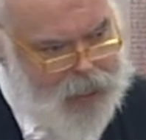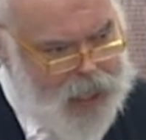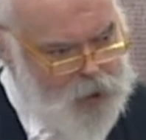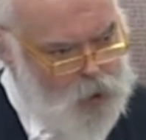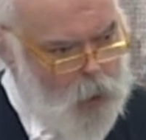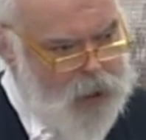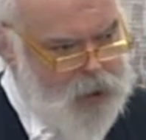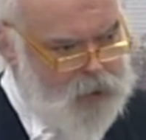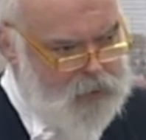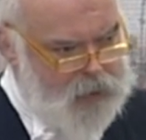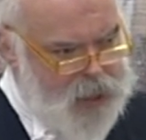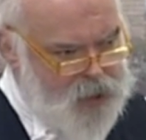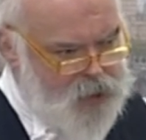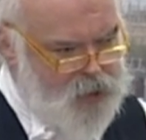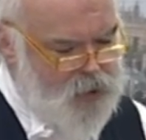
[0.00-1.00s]
that's one of the
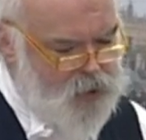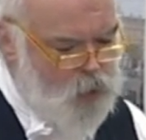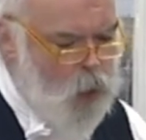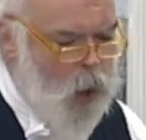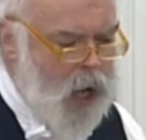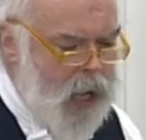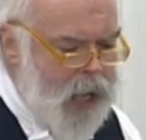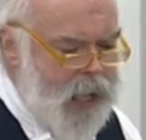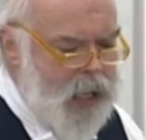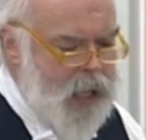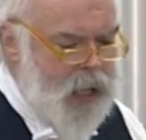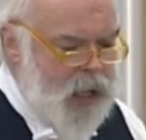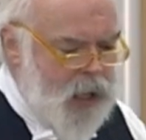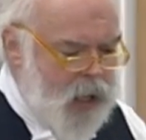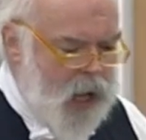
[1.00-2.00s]
reasons why
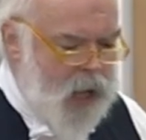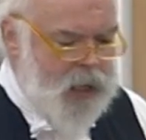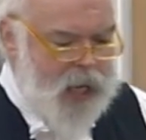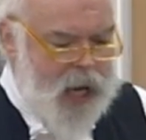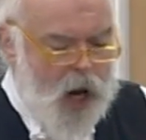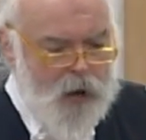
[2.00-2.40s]
uh, the